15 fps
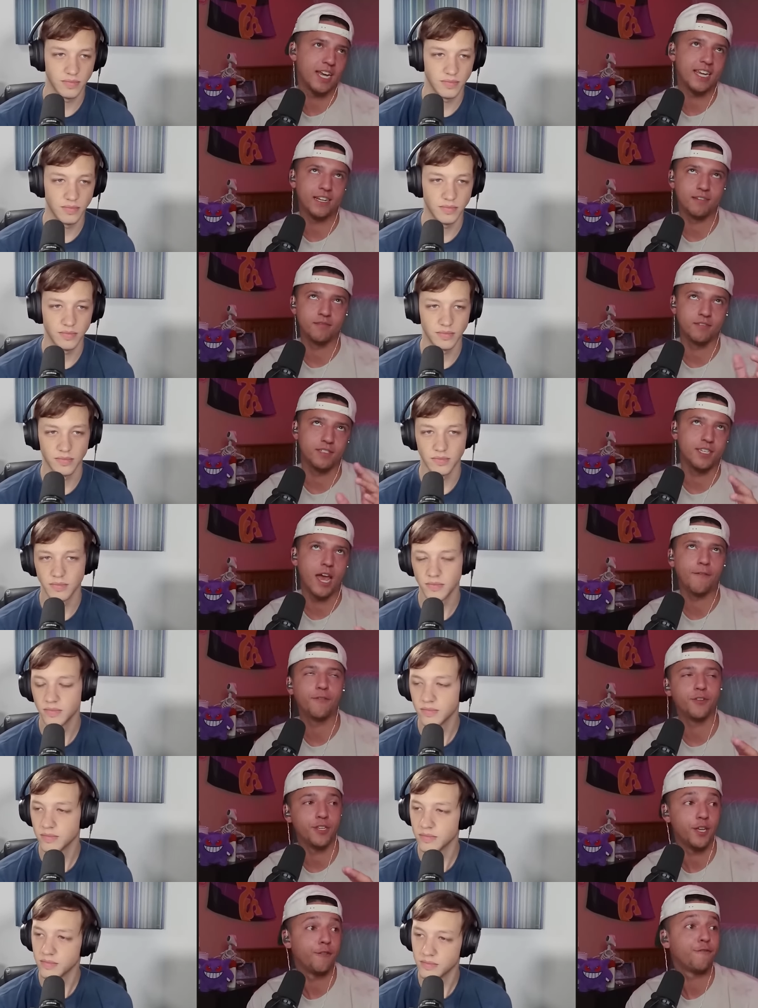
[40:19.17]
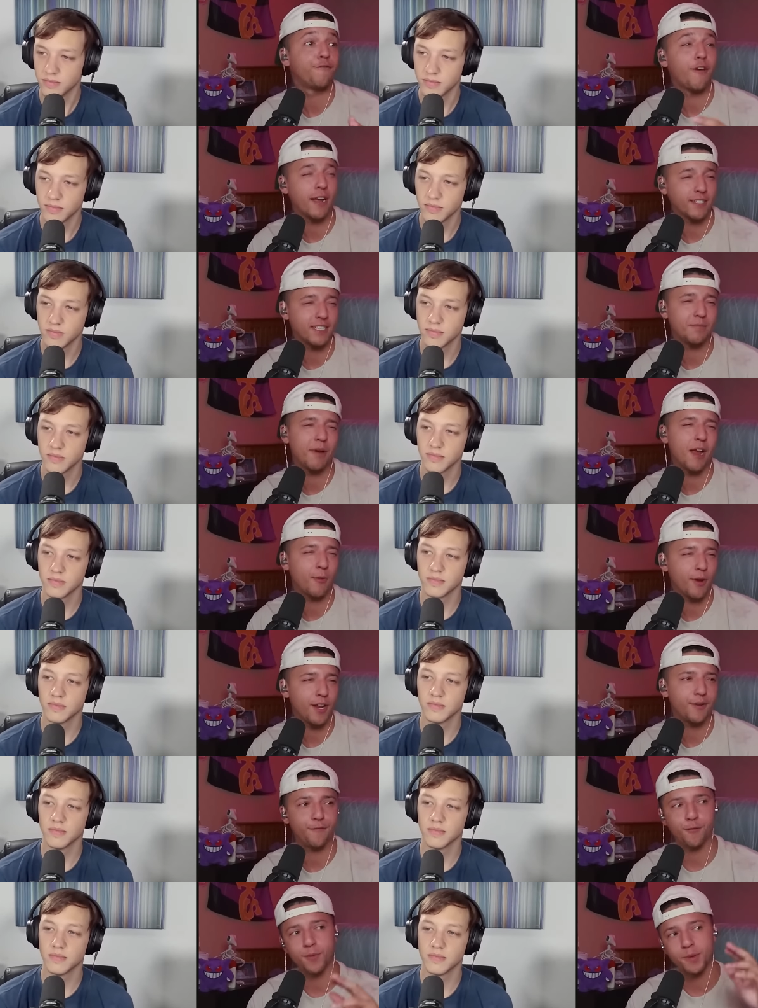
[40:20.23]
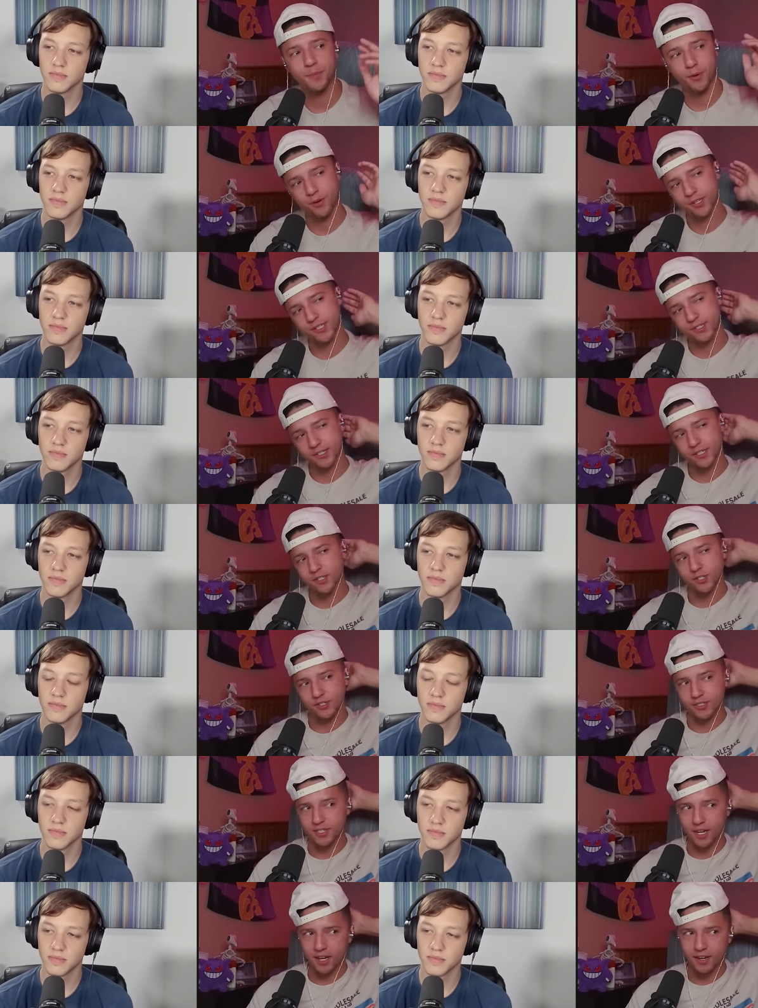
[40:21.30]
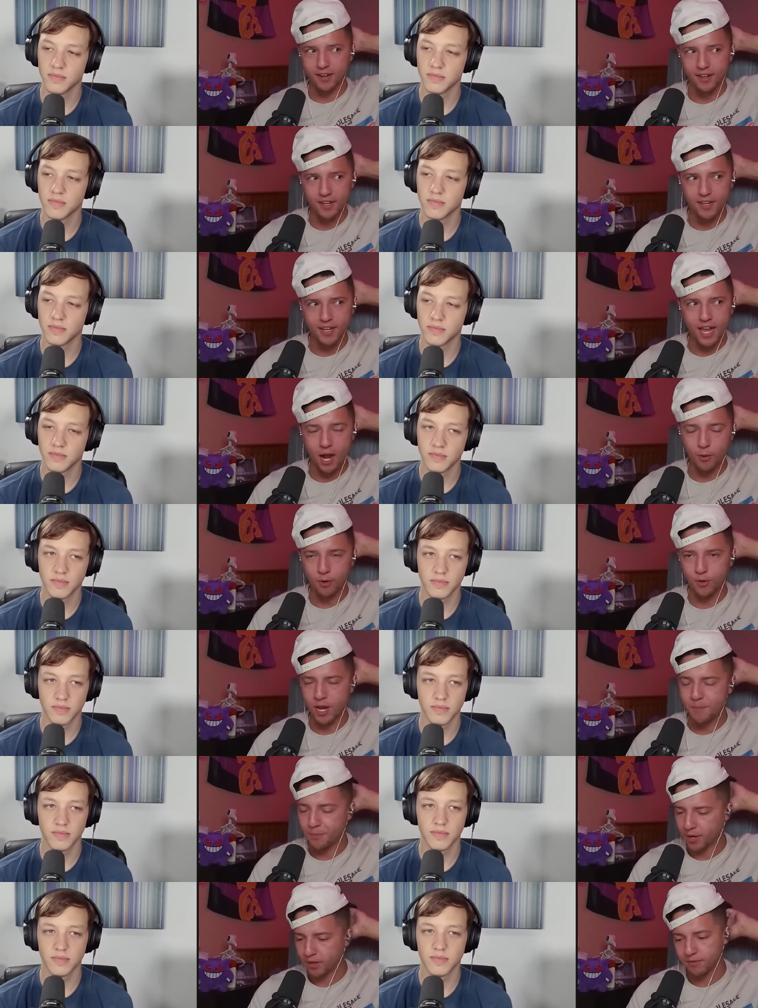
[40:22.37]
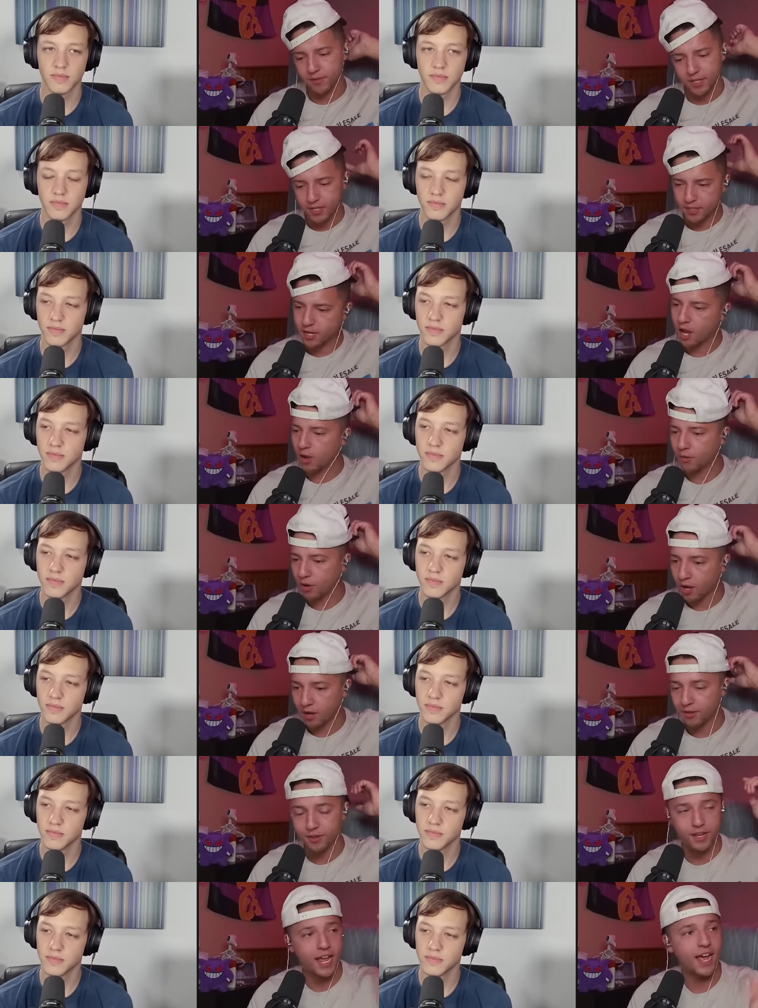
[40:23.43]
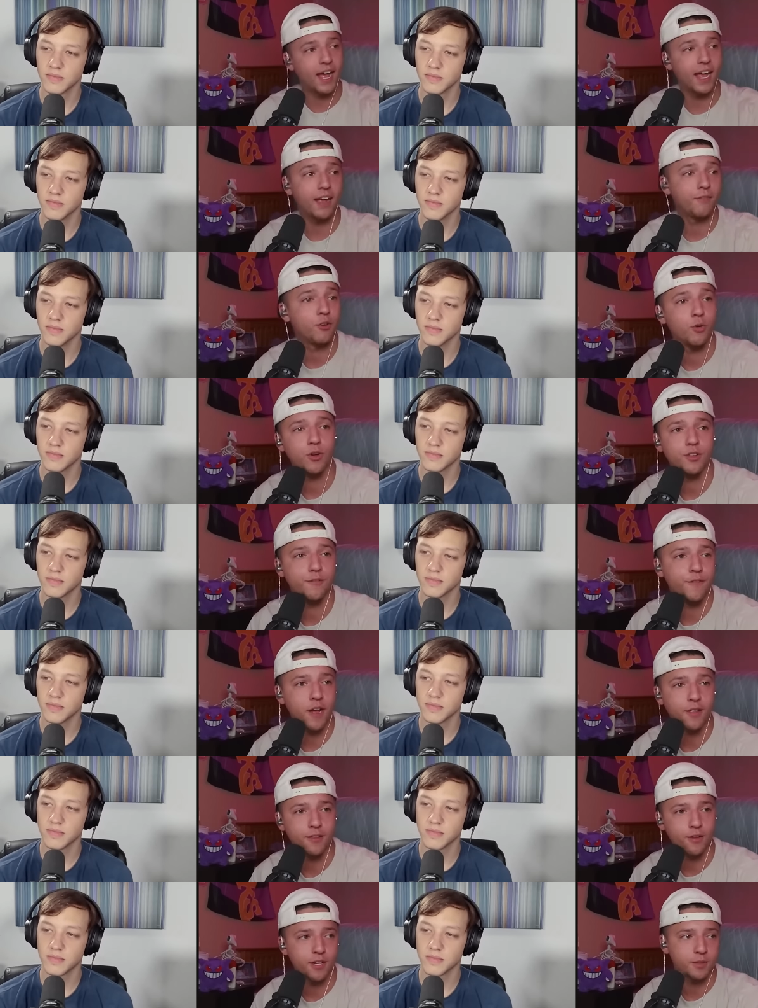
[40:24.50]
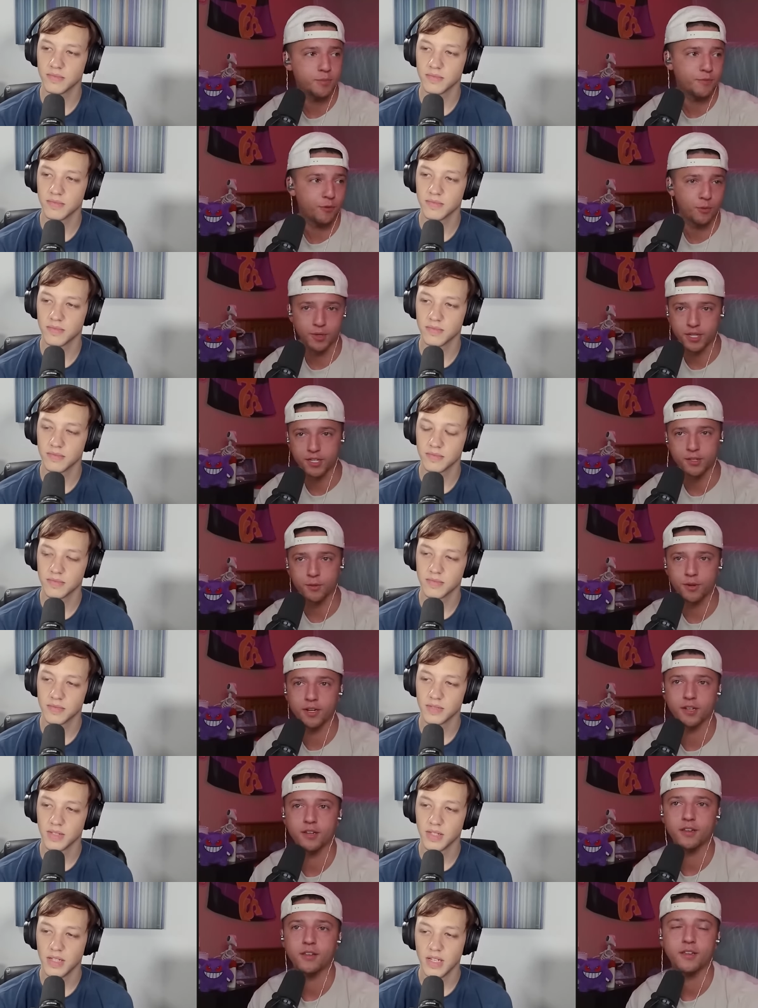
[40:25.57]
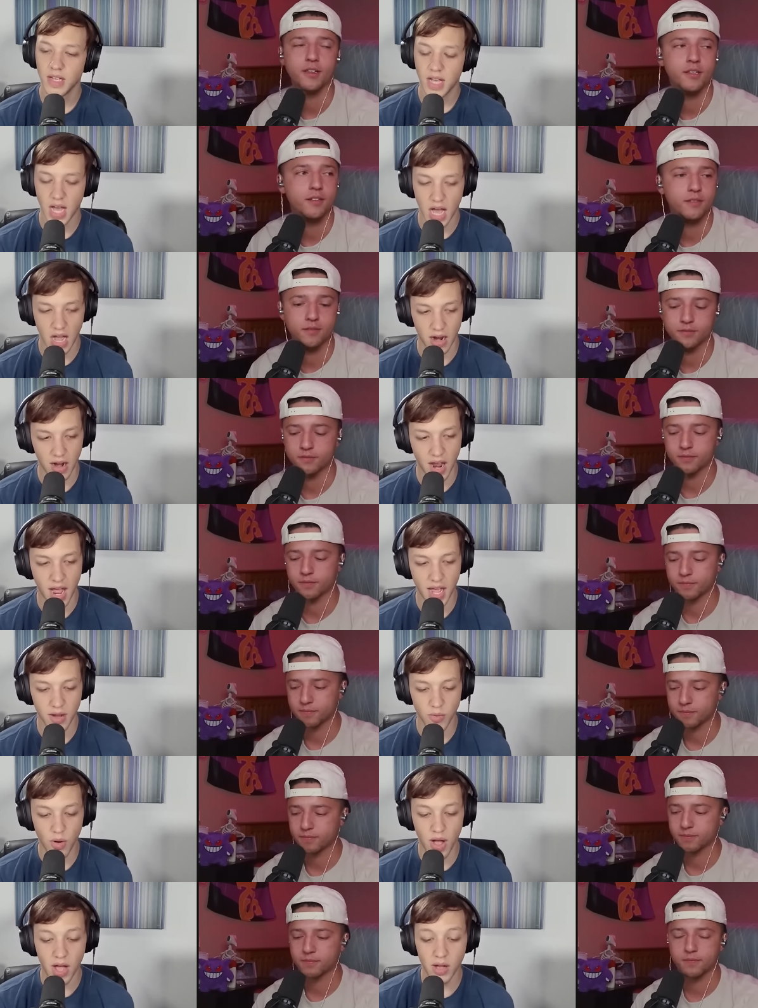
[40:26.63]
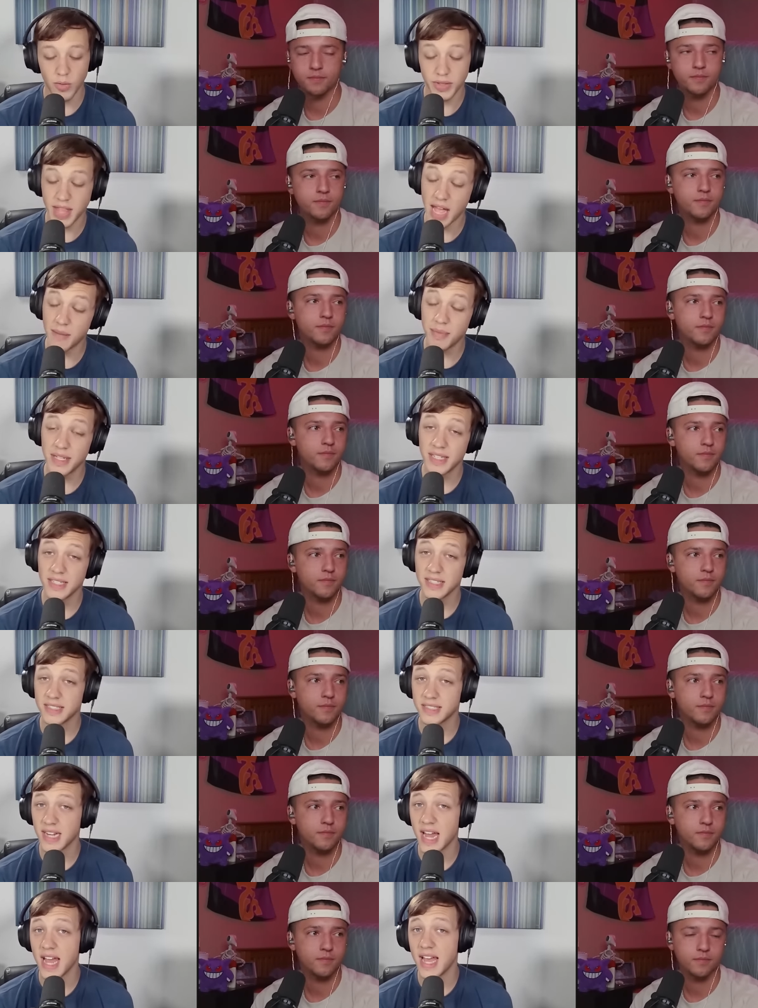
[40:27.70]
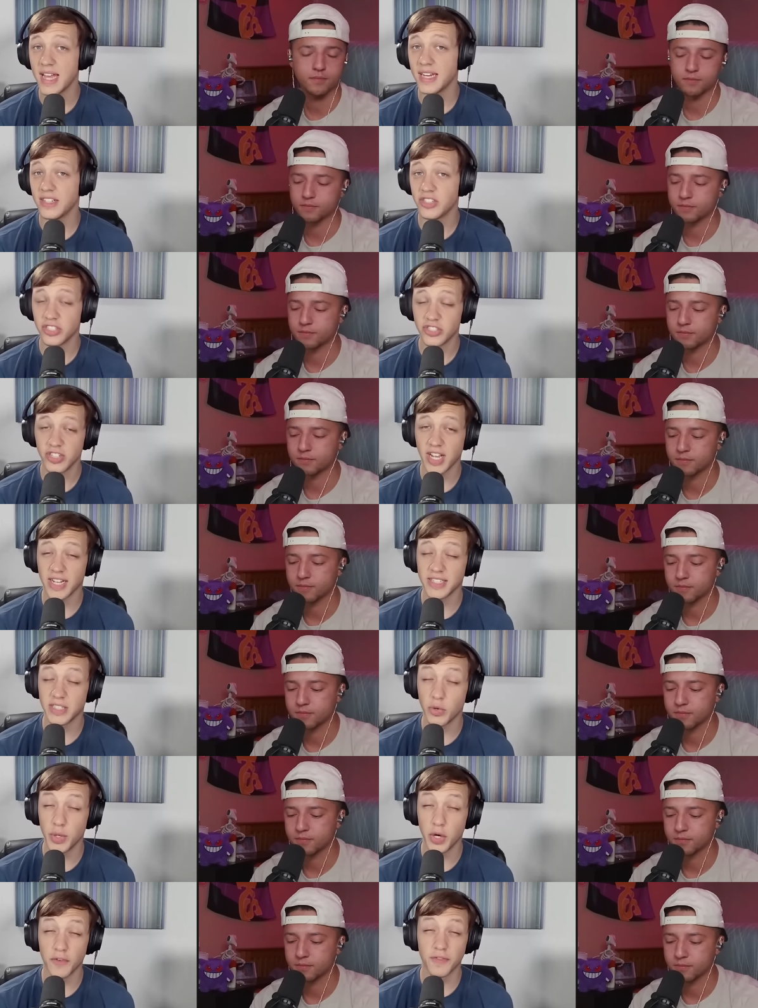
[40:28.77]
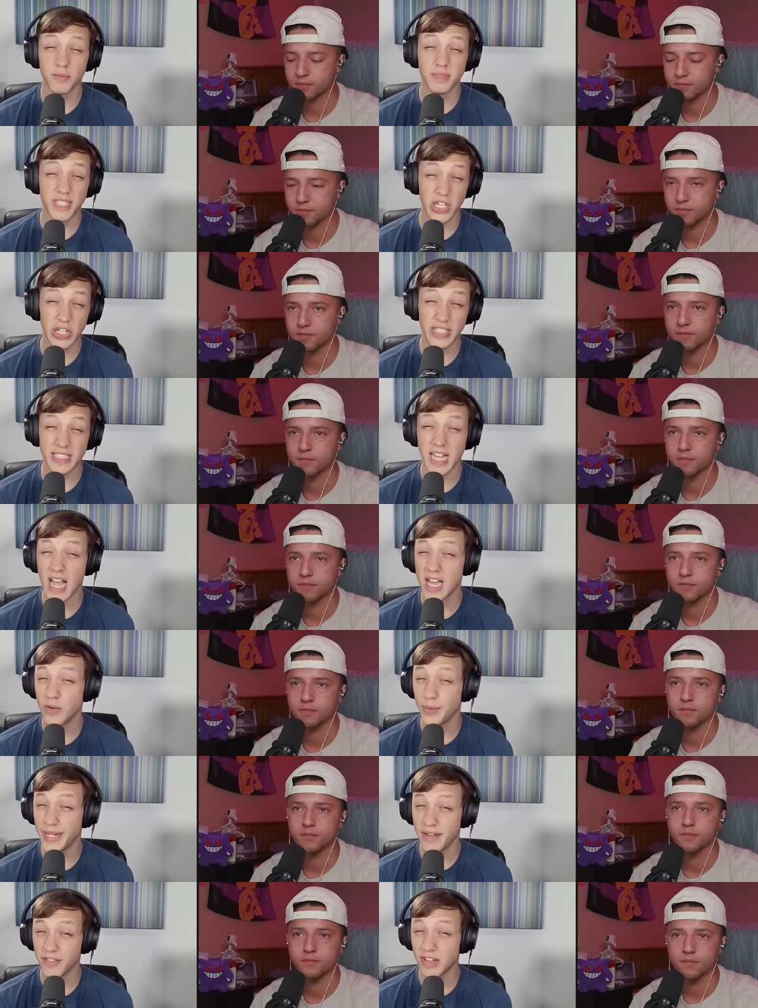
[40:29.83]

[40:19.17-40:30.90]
Speaker 1: it definitely affected my rating for me personally, just on how it rate. But no, other than that, I have no
Speaker 2: other final thoughts before we get into the rating. All right. Well, with that being said, just so you guys know, we go from zero to 10. We never